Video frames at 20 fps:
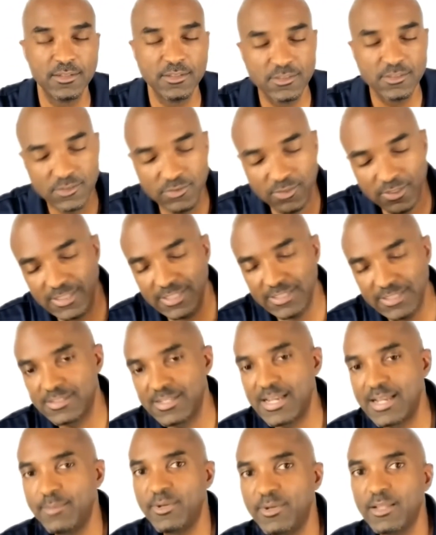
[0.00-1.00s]
So at this
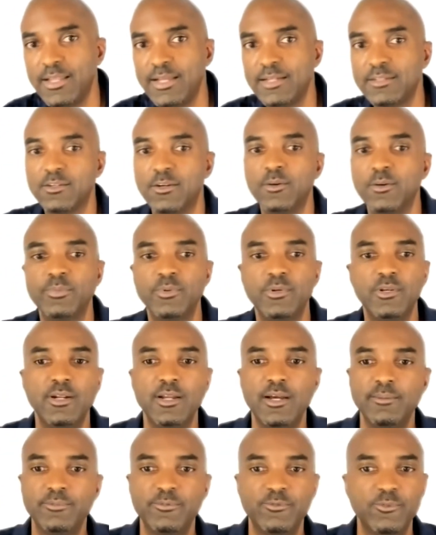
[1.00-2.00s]
time, I'd like to open it
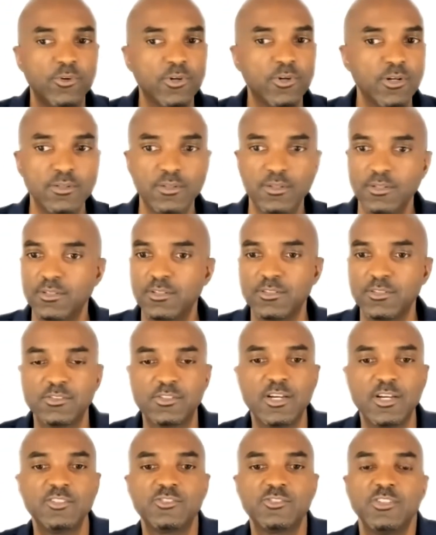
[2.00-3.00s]
up for
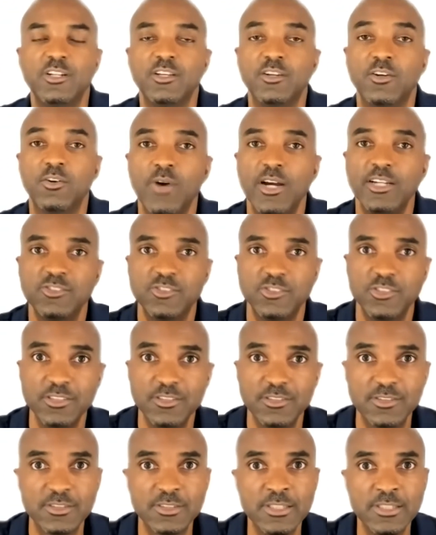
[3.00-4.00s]
discussion and
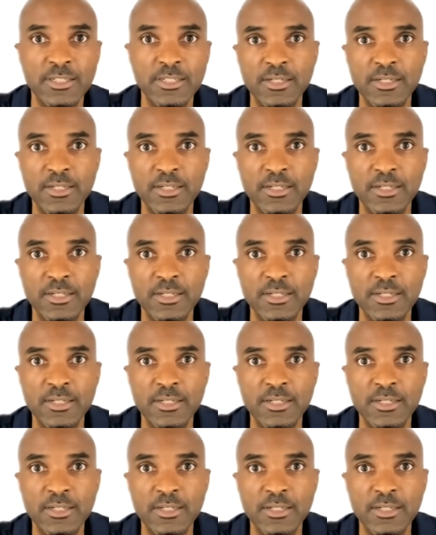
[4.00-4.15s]
questions